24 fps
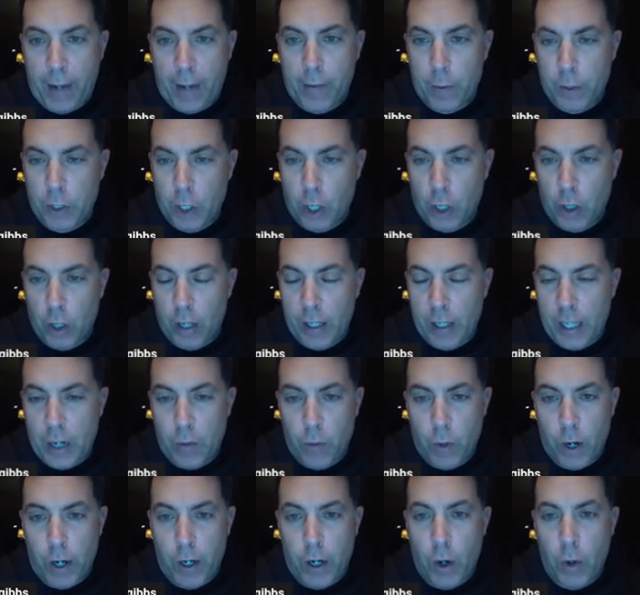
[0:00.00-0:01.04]
That's our lucky
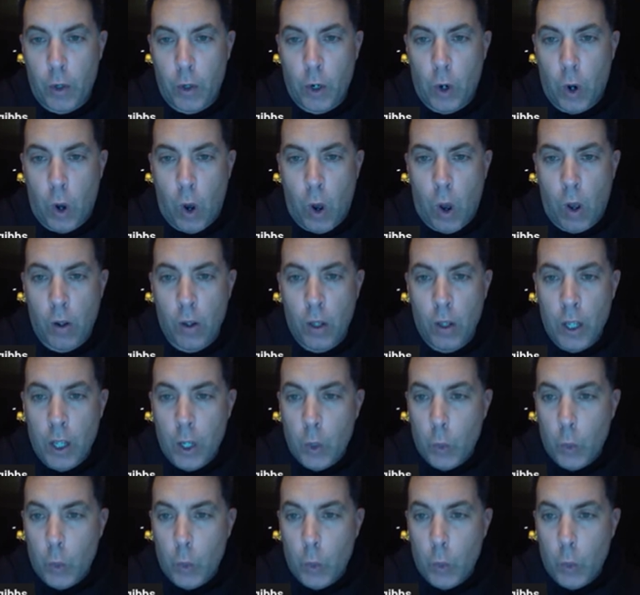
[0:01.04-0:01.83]
Ringo call.